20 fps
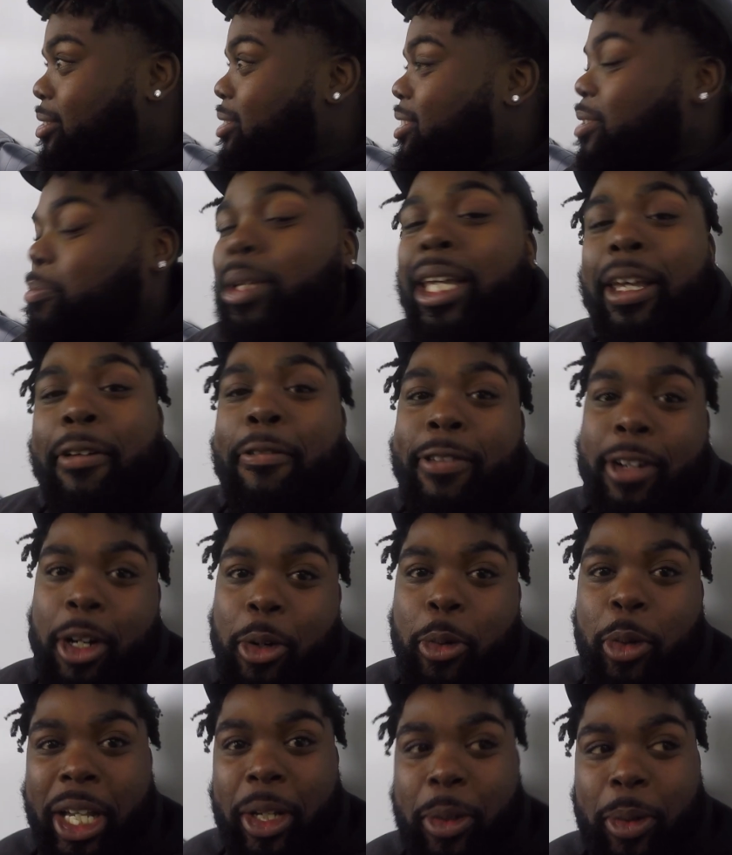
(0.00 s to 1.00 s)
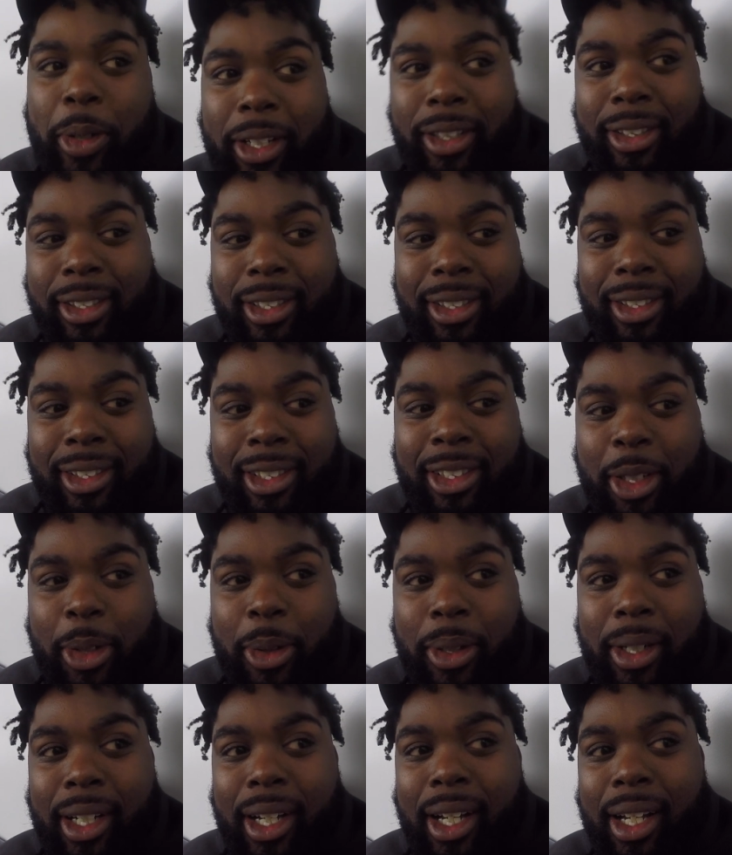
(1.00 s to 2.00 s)
To me, it felt way worse. So,
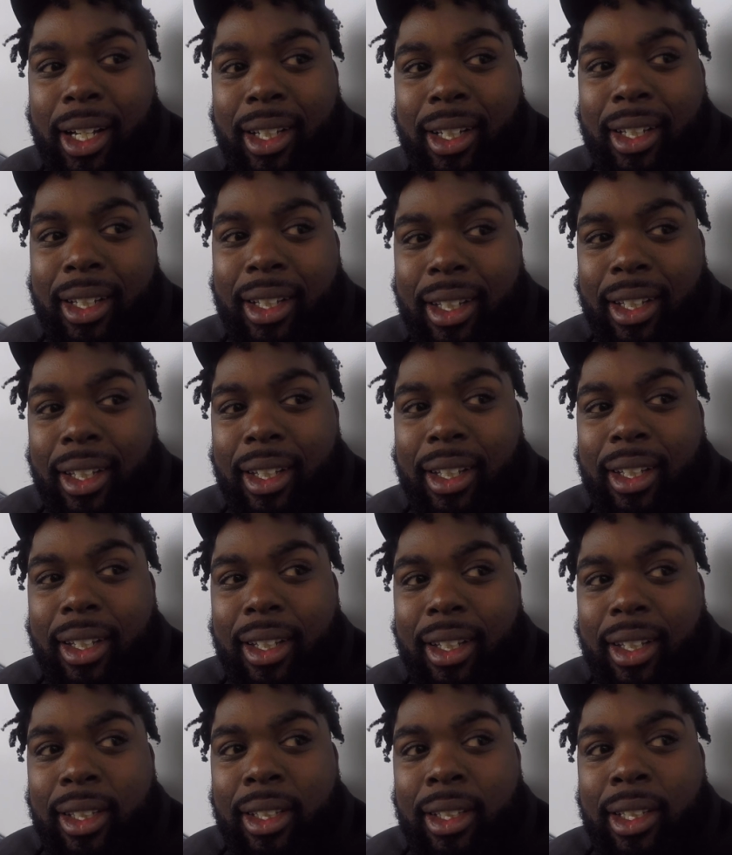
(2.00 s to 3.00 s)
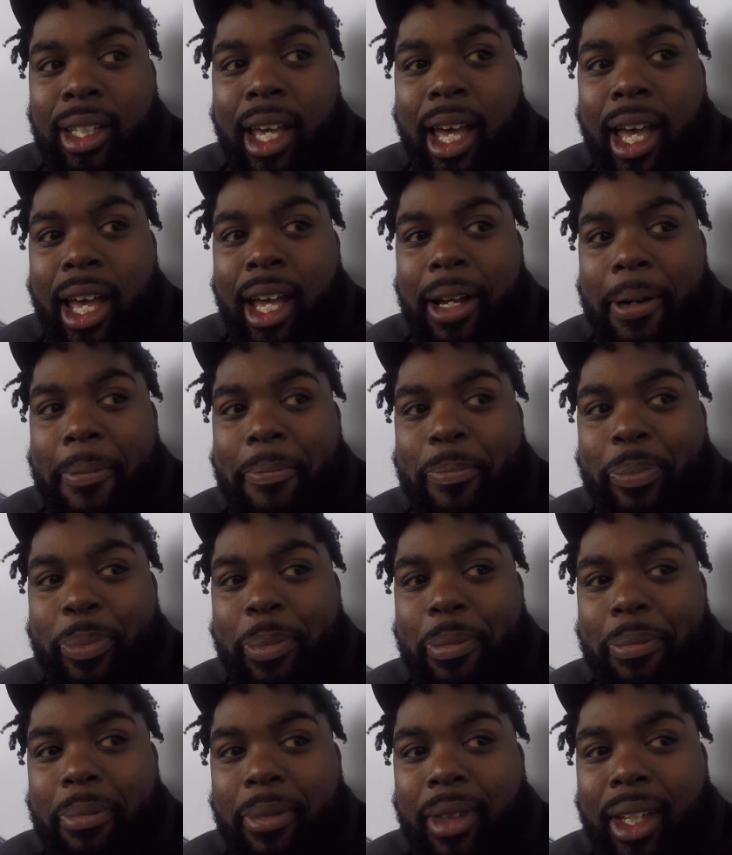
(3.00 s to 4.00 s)
uh, yeah.
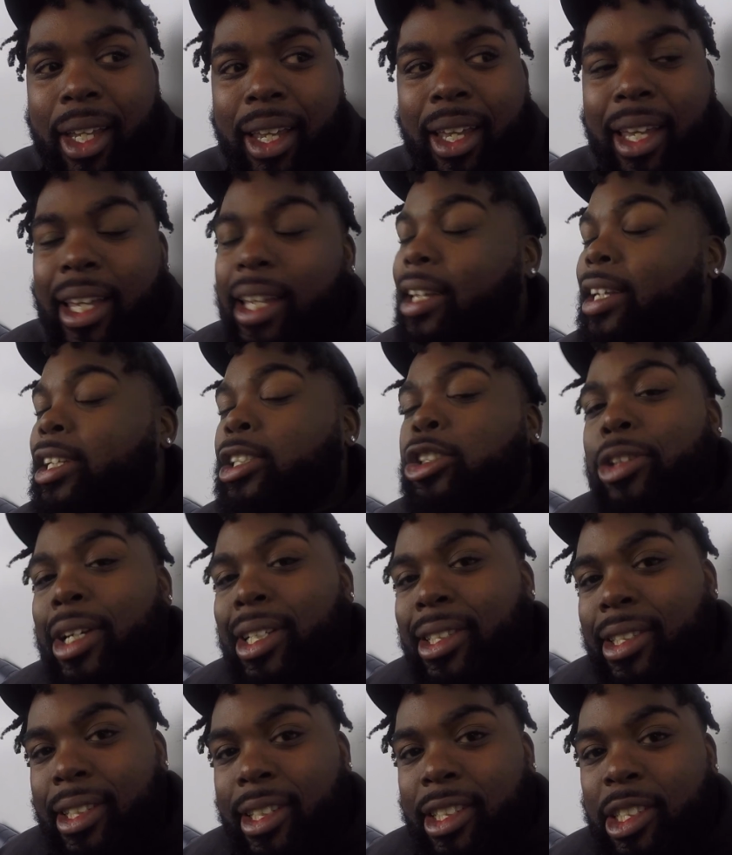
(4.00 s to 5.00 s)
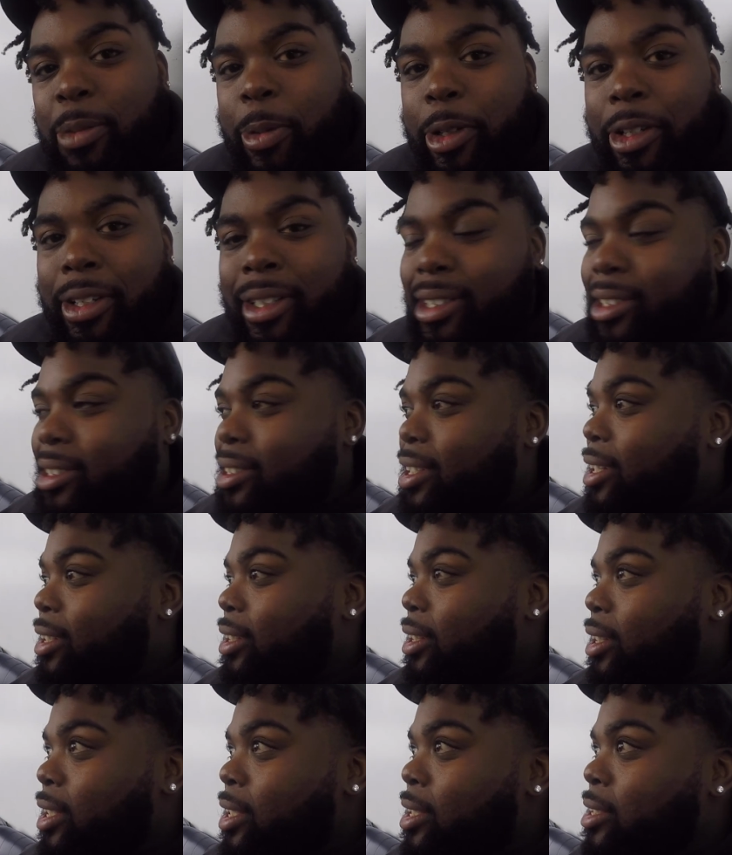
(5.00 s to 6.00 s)
Interesting experience, to say the
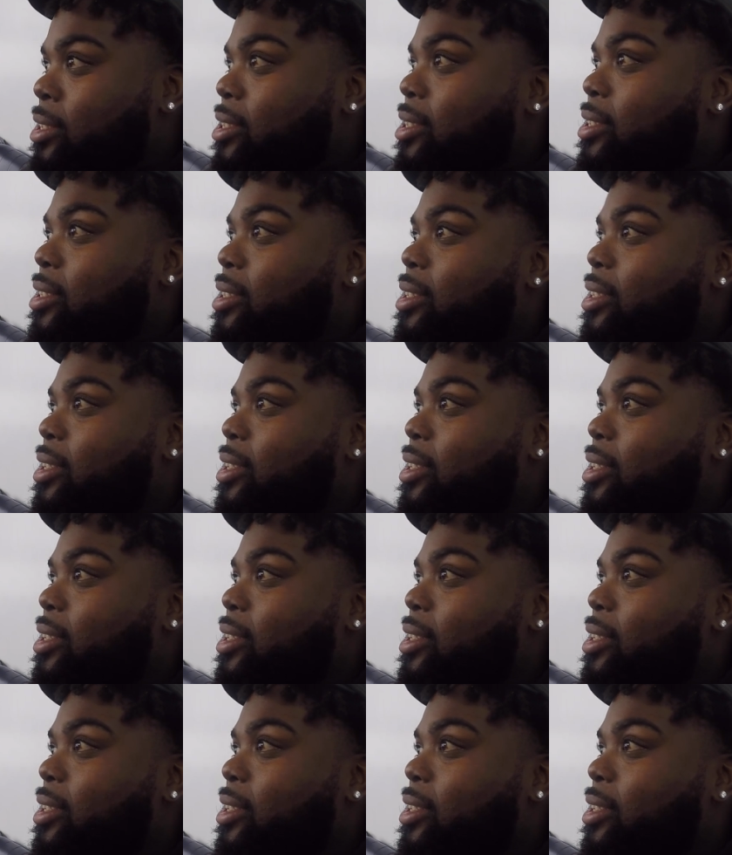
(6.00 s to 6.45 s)
least.